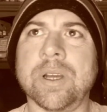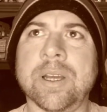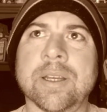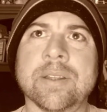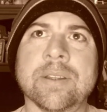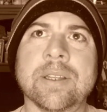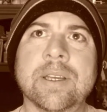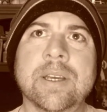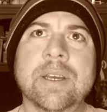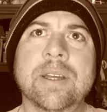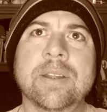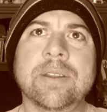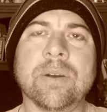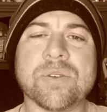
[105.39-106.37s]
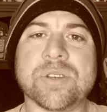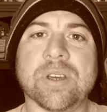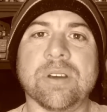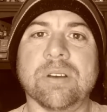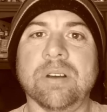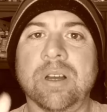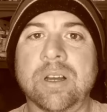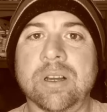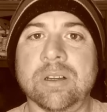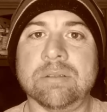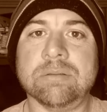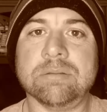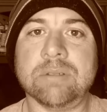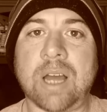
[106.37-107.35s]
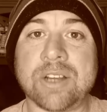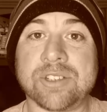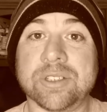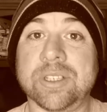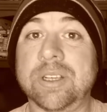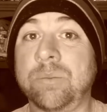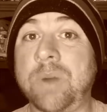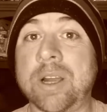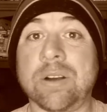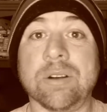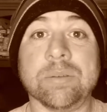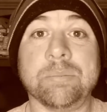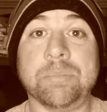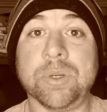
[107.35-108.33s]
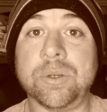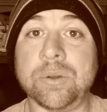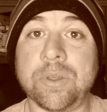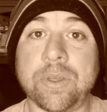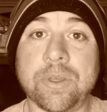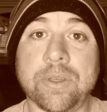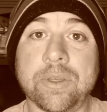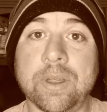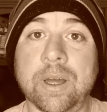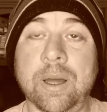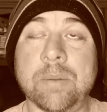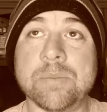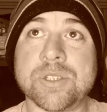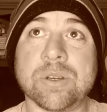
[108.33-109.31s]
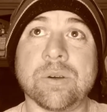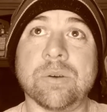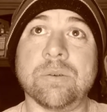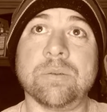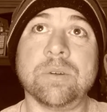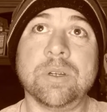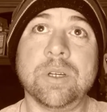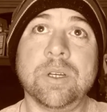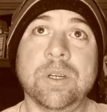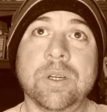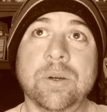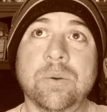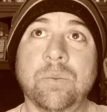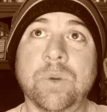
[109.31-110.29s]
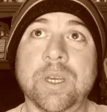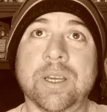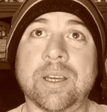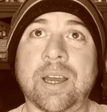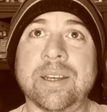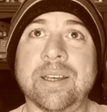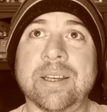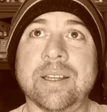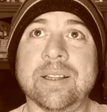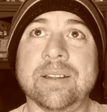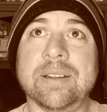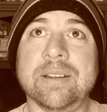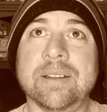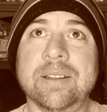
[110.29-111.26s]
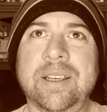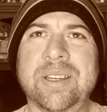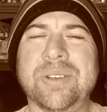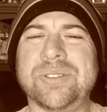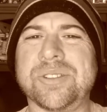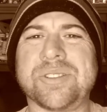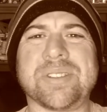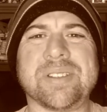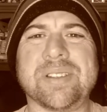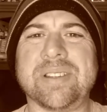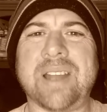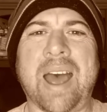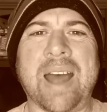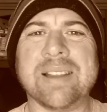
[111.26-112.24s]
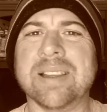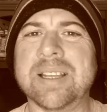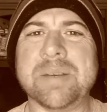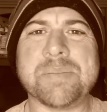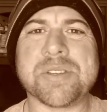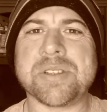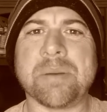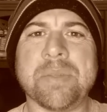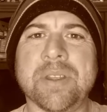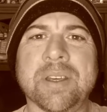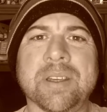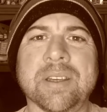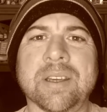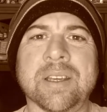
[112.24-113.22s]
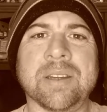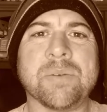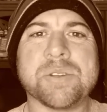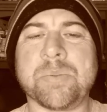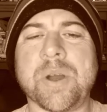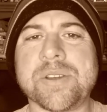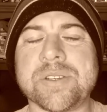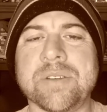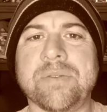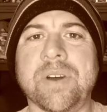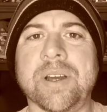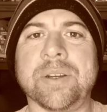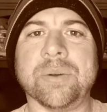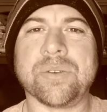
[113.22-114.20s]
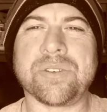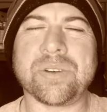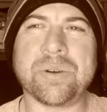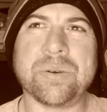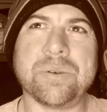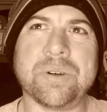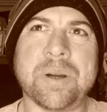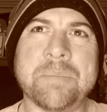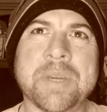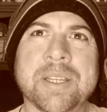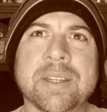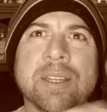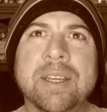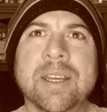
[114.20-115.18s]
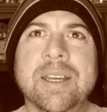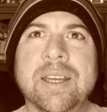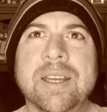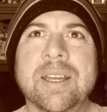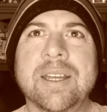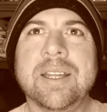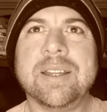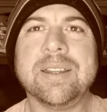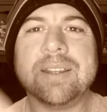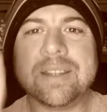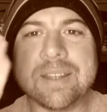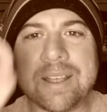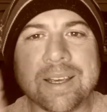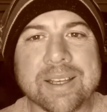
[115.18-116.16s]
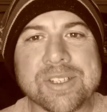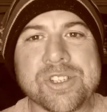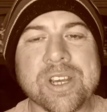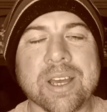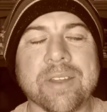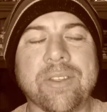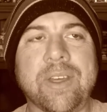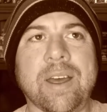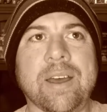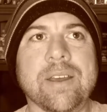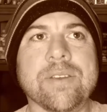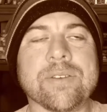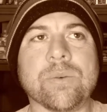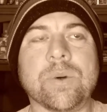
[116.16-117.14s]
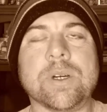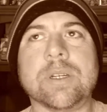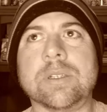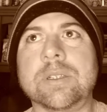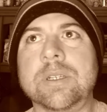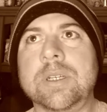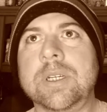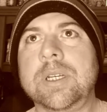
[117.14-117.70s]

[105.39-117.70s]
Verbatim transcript: And there was a, a actually a record booth. Um, so we kind of, you know, just ad lib something and it was pressed to vinyl. So, I mean, I could check that as well.